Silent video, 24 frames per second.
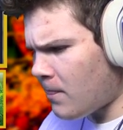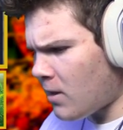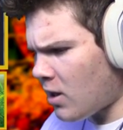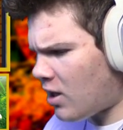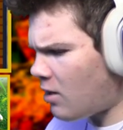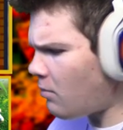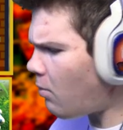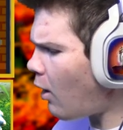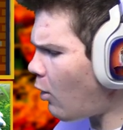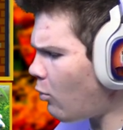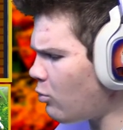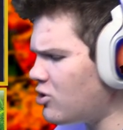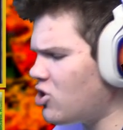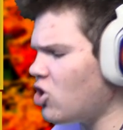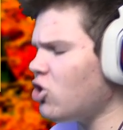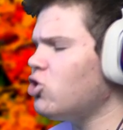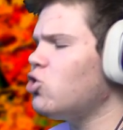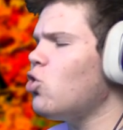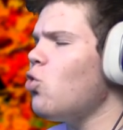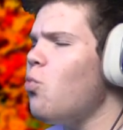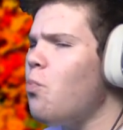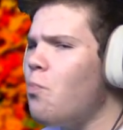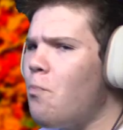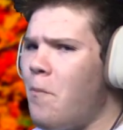Come on, we shall
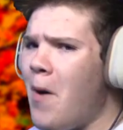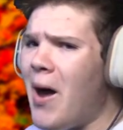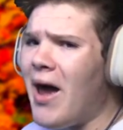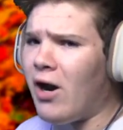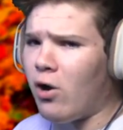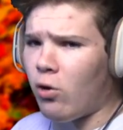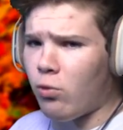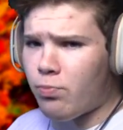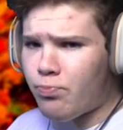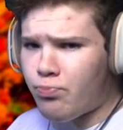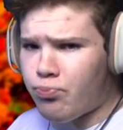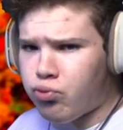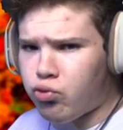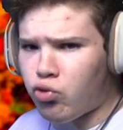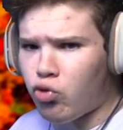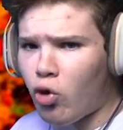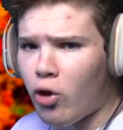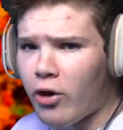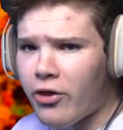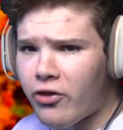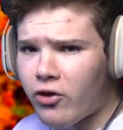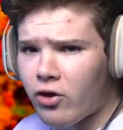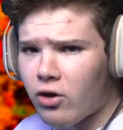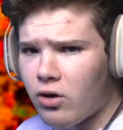do battle,
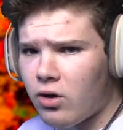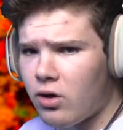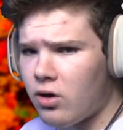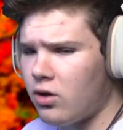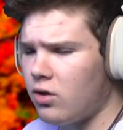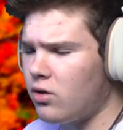brother!